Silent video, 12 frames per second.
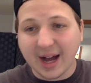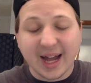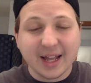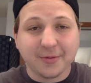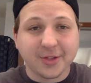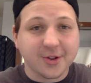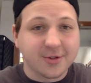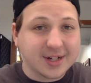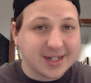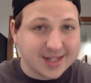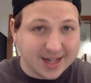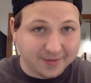I have
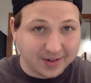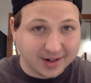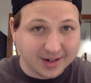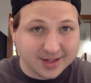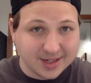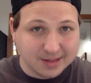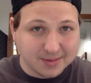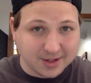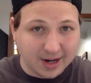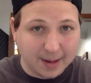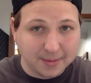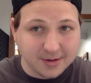37
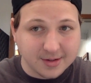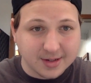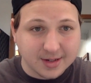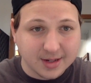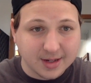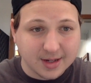subscribers.